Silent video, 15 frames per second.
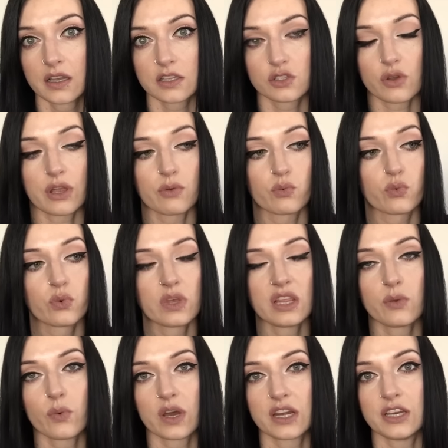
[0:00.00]
So I
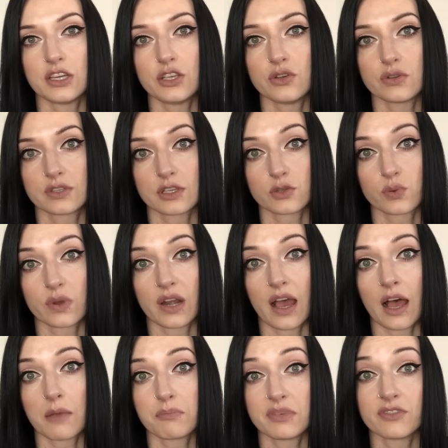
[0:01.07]
really wanted to use this one
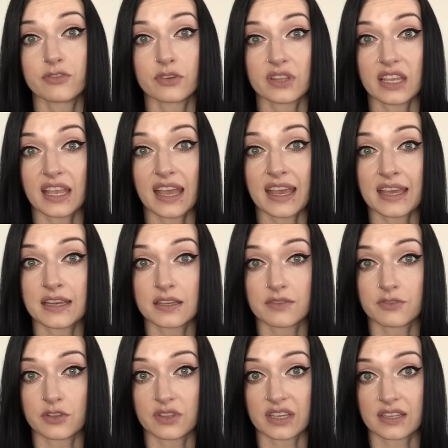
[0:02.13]
up before the end
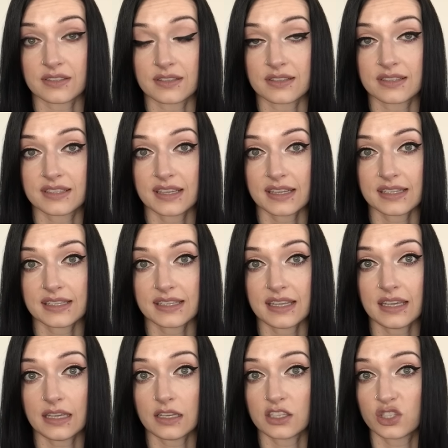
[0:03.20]
of
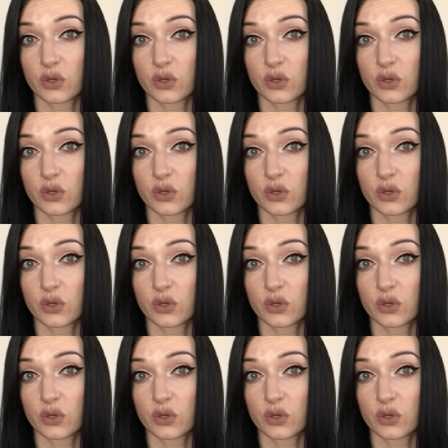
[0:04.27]
2016,